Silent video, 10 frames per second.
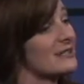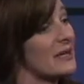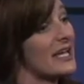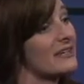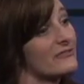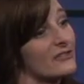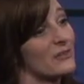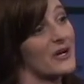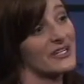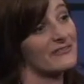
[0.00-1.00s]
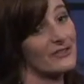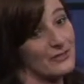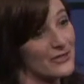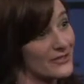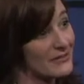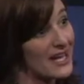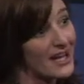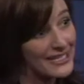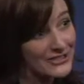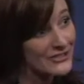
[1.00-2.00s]
it paying for the parking for the person
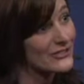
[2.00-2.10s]
behind